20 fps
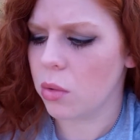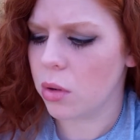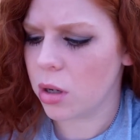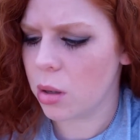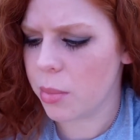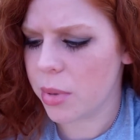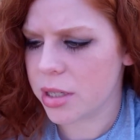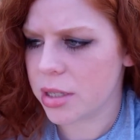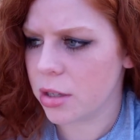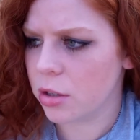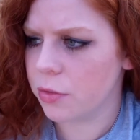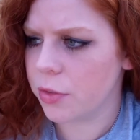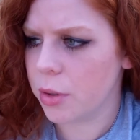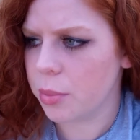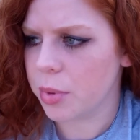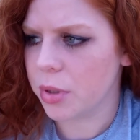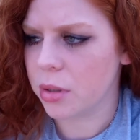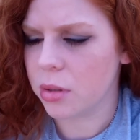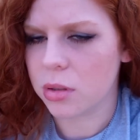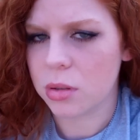cut myself
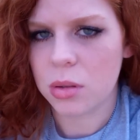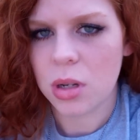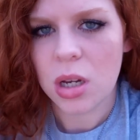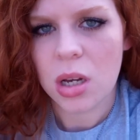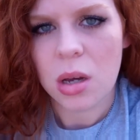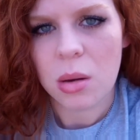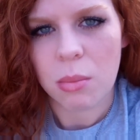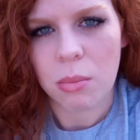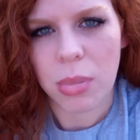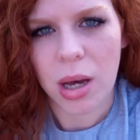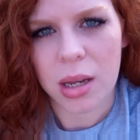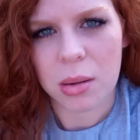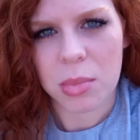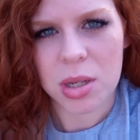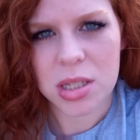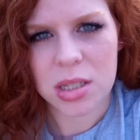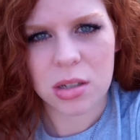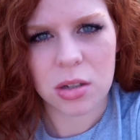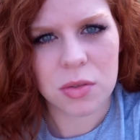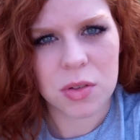up and bind
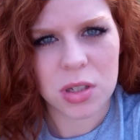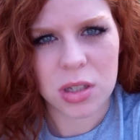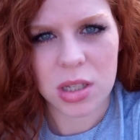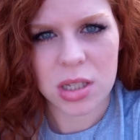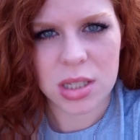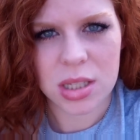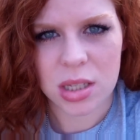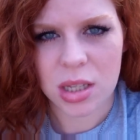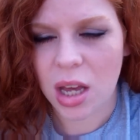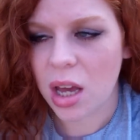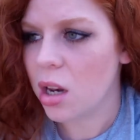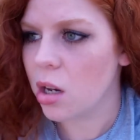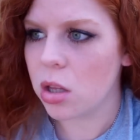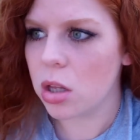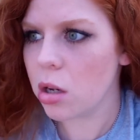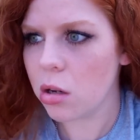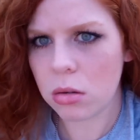myself to this and that.